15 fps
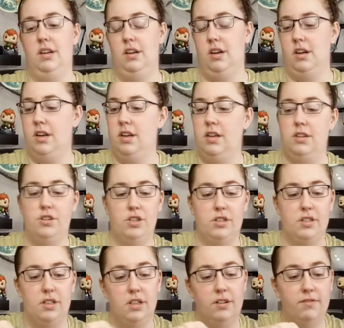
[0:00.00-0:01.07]
I
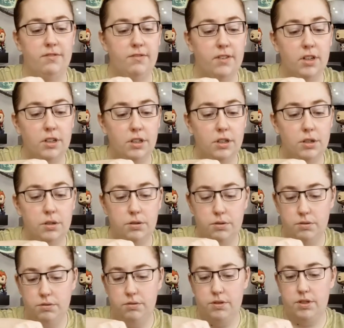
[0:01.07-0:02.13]
just love
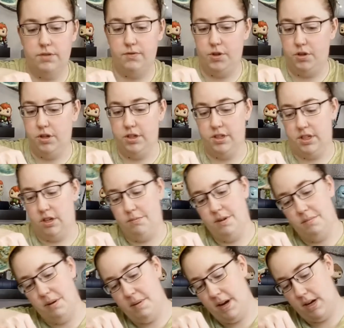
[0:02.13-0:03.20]
Funkos, if you couldn't tell
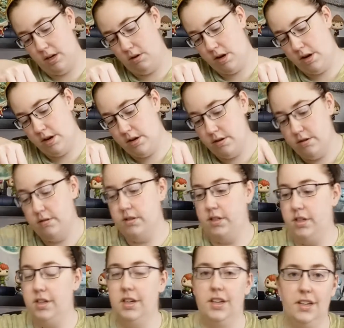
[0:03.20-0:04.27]
by my background.
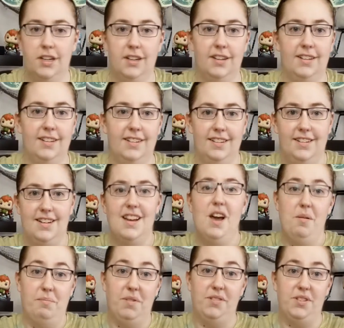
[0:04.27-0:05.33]

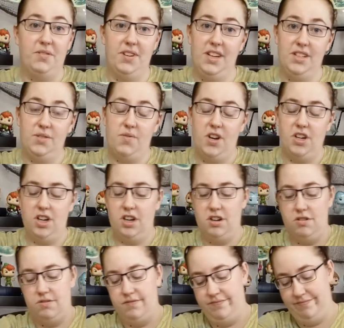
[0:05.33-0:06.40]
Most of it is
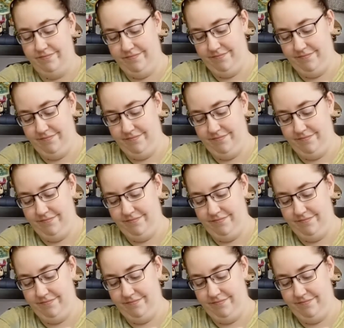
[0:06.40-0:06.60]
Funko.